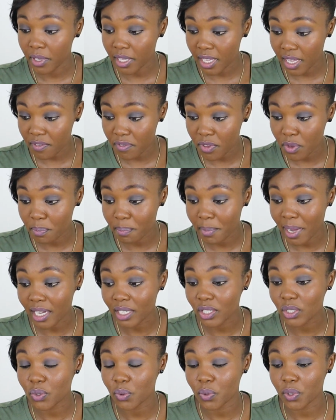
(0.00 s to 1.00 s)
give you
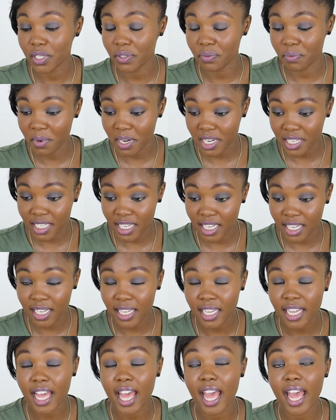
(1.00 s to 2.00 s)
marks towards
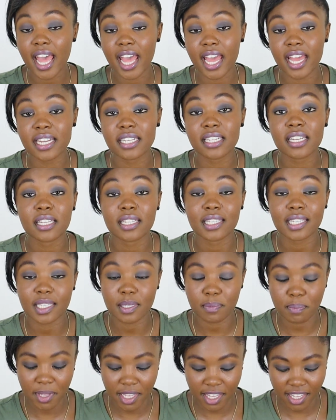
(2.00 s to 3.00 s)
reading and
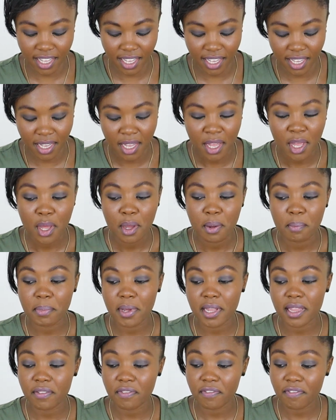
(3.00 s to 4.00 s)
speaking.
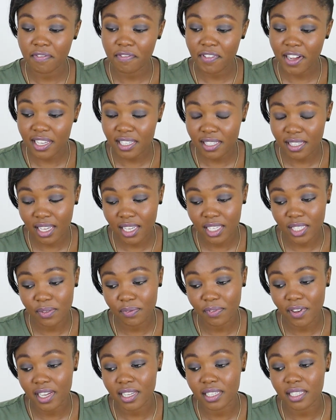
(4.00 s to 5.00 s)
But the first things
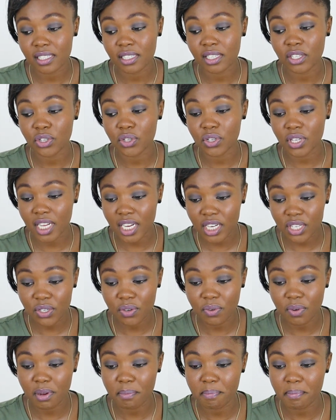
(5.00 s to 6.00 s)
first, you need
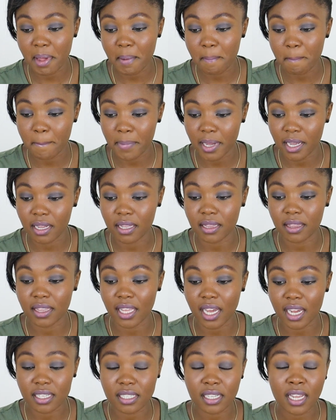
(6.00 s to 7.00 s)
to remember
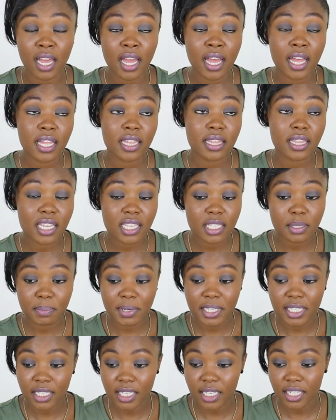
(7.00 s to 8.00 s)
that this
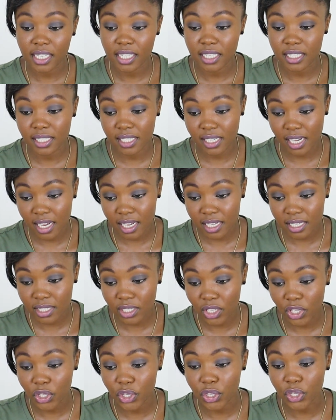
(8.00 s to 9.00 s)
particular
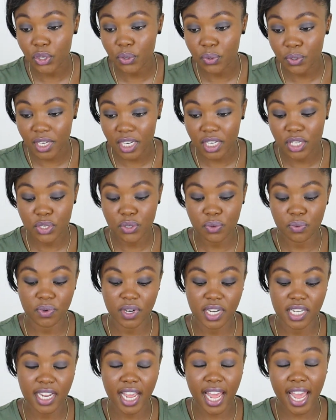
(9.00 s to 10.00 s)
task, you need to
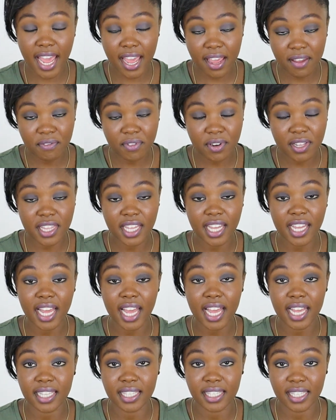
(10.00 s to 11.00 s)
read
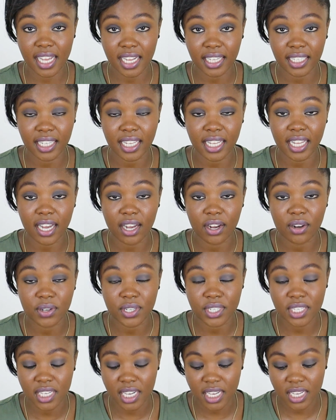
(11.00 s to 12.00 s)
everything exactly how
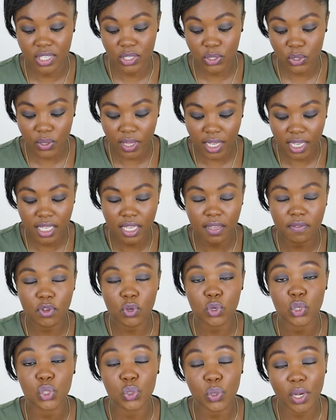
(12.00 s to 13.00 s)
it is. So they give
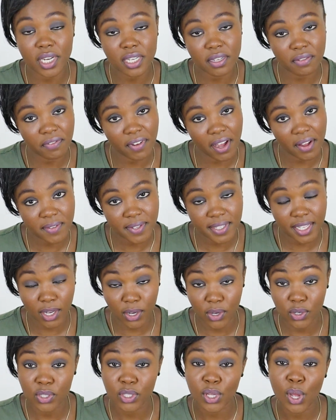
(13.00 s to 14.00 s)
you 25
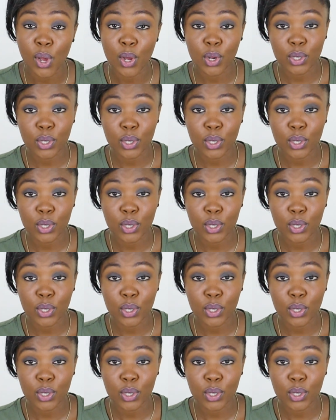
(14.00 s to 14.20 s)
seconds